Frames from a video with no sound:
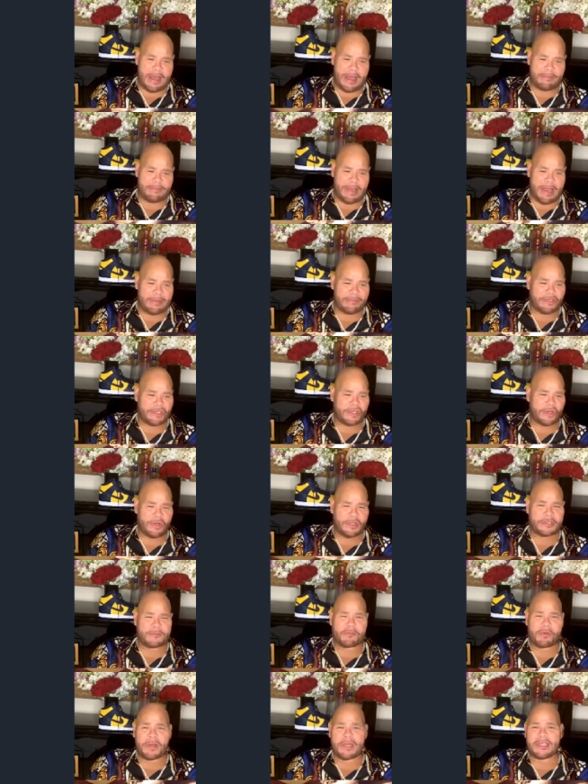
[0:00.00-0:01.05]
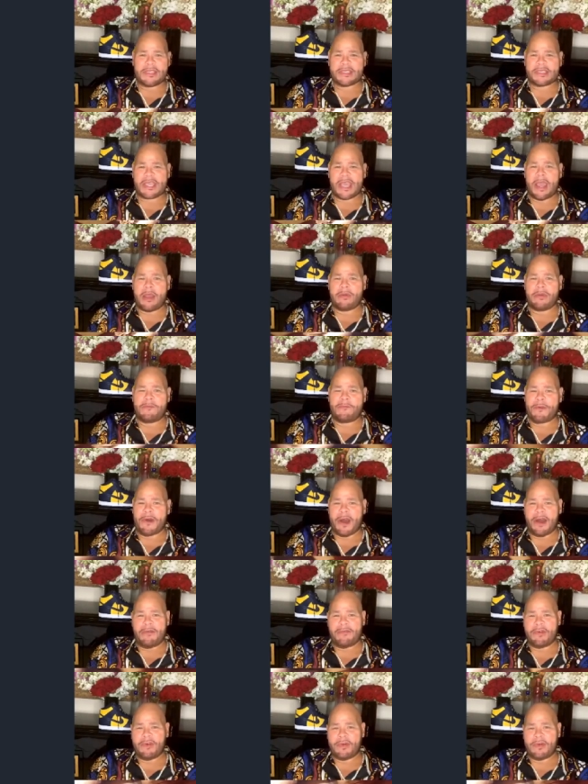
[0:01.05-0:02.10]
I'm sure it's pretty scary for
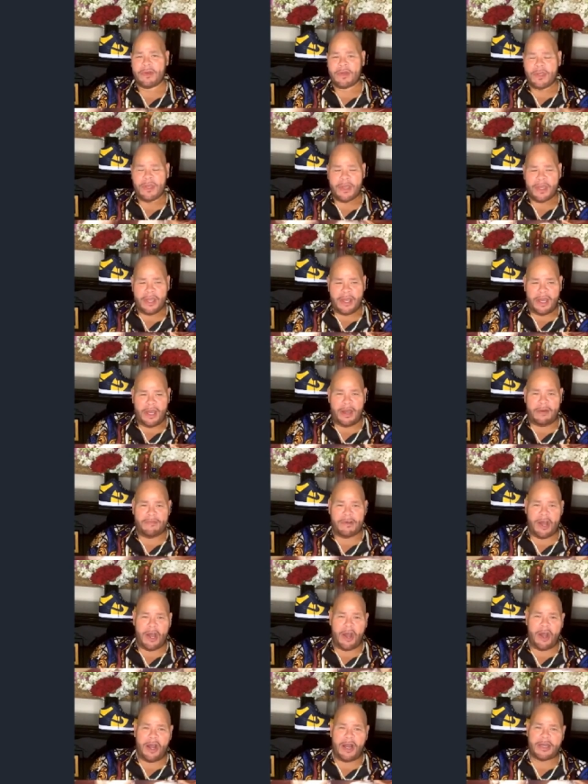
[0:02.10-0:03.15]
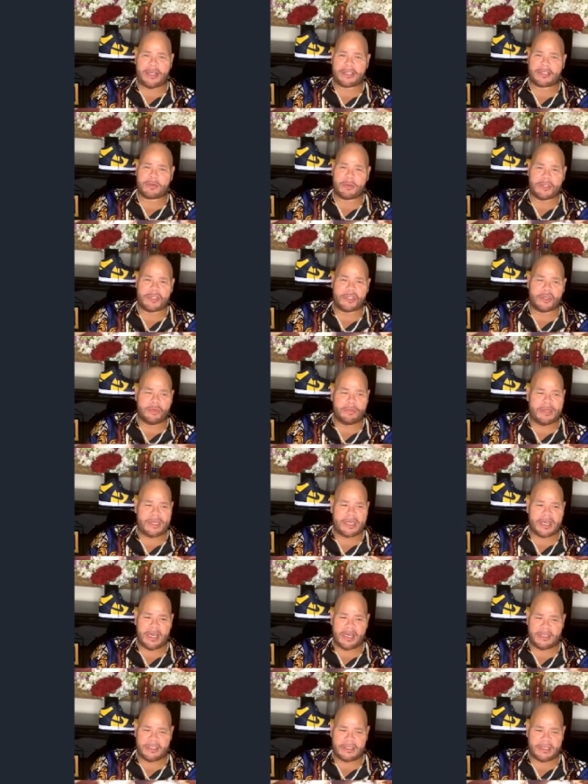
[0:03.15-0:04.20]
other artists with you,
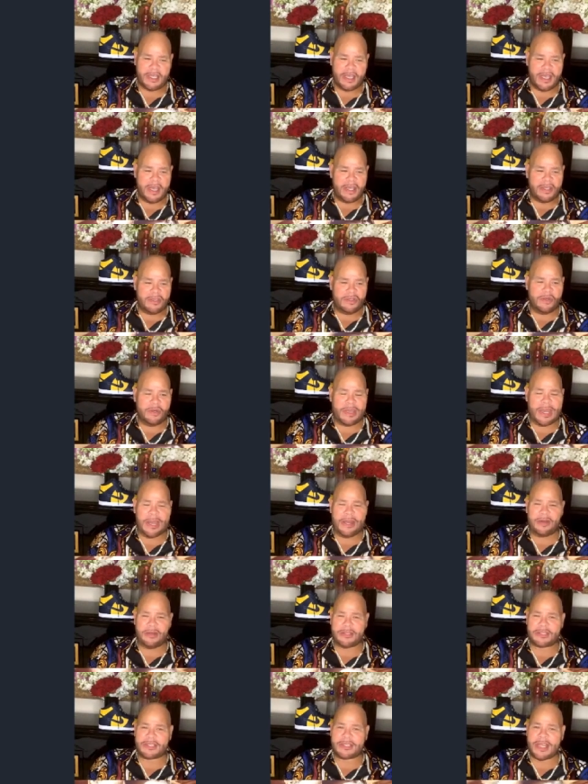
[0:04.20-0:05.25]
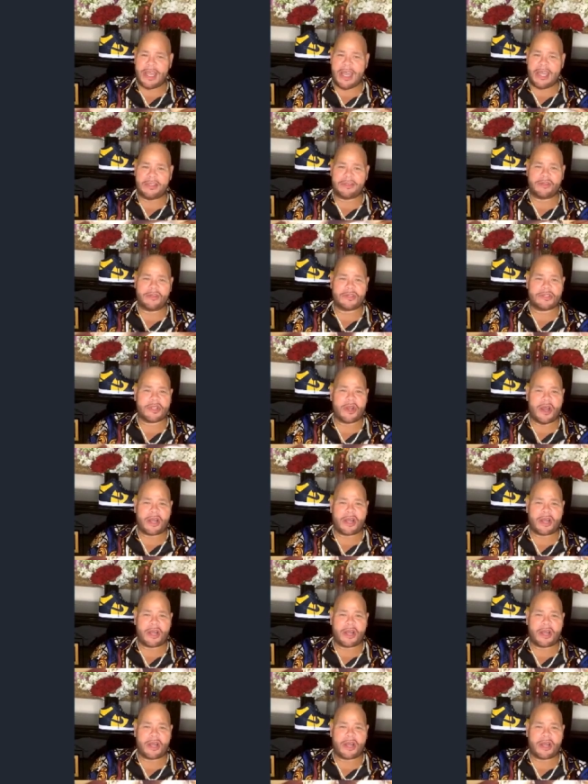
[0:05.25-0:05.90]
because you get on stage, you start